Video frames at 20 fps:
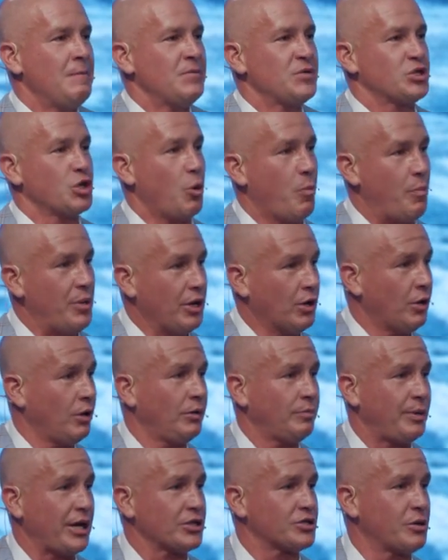So Bill,
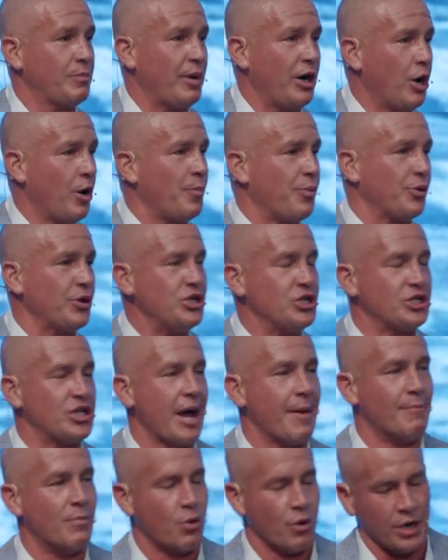Pastor Bell, preached
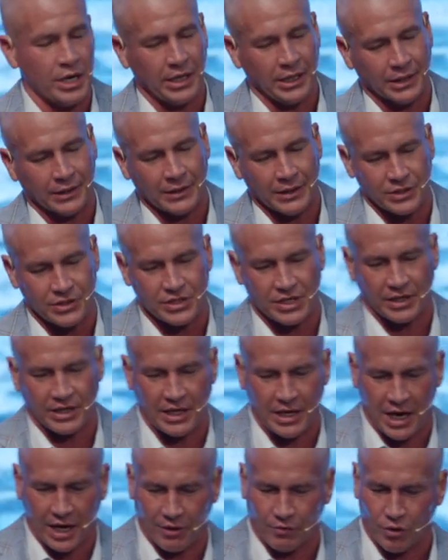that morning, and then Sunday
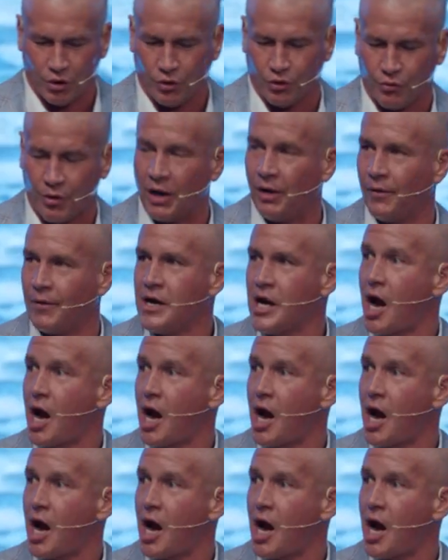night rolled around.